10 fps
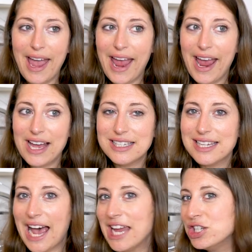And
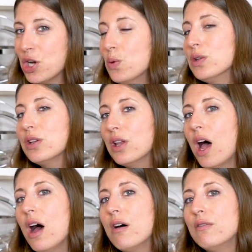I don't
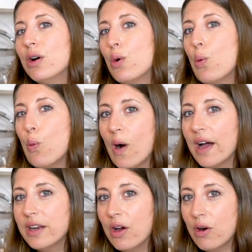love
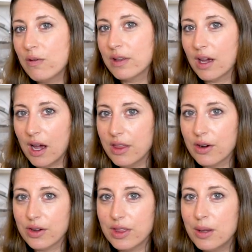one over the
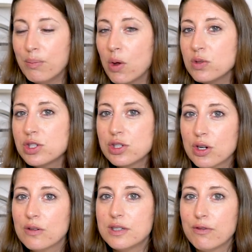other. They both
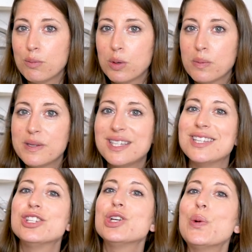serve different
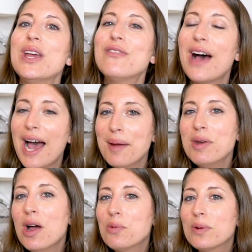purposes. So if I'm
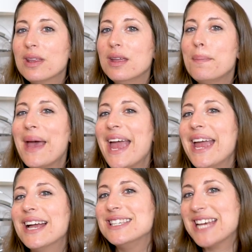not really
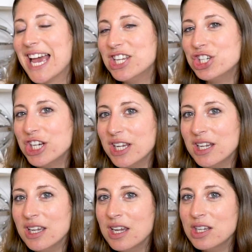paying
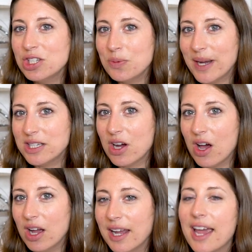attention to my
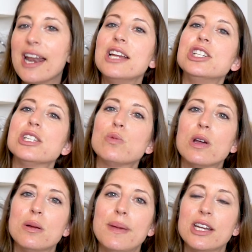dog and I just
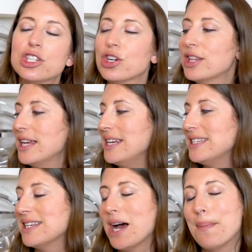want to make sure that
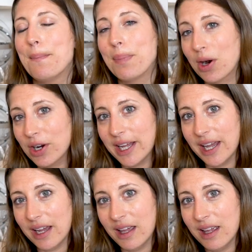he's not
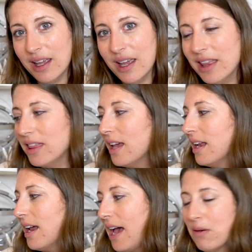barking,
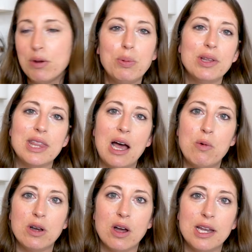then I will put that
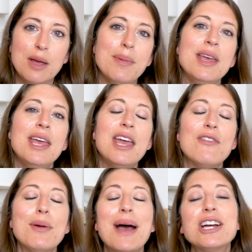one on him. If
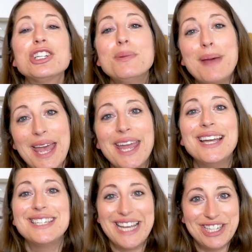I'm actually paying
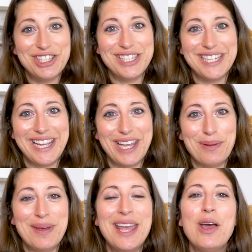attention to
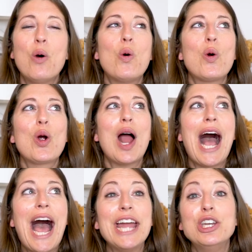him,
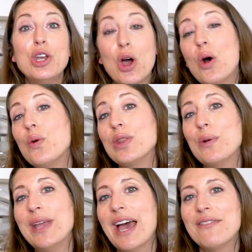or I know
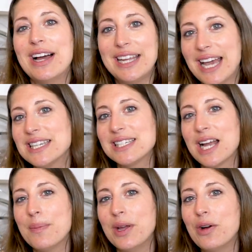that we have a guest
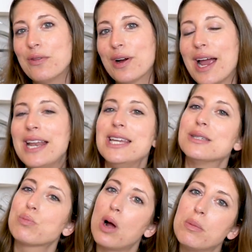coming over and
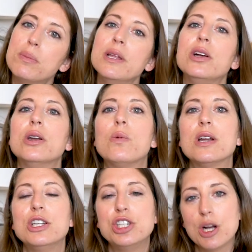he's probably going to
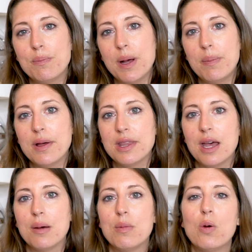want to jump up on
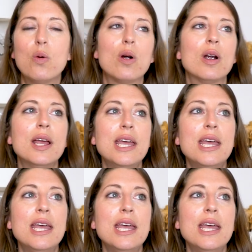them, or